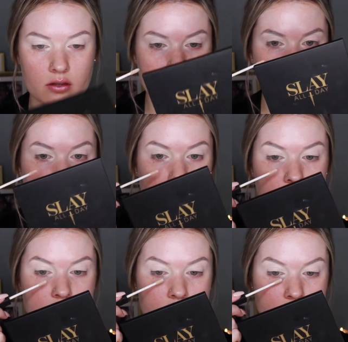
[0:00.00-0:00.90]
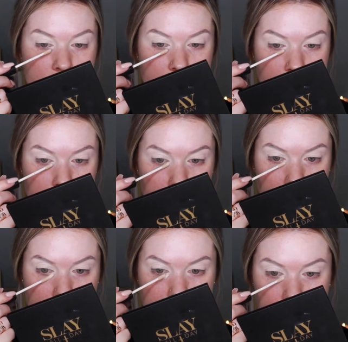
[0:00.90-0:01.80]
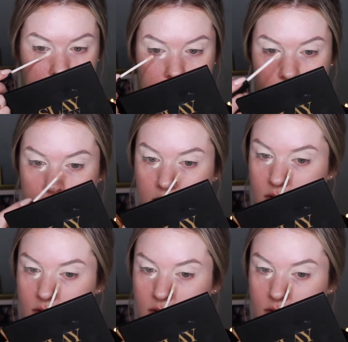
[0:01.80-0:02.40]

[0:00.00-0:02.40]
And I'm just going to apply some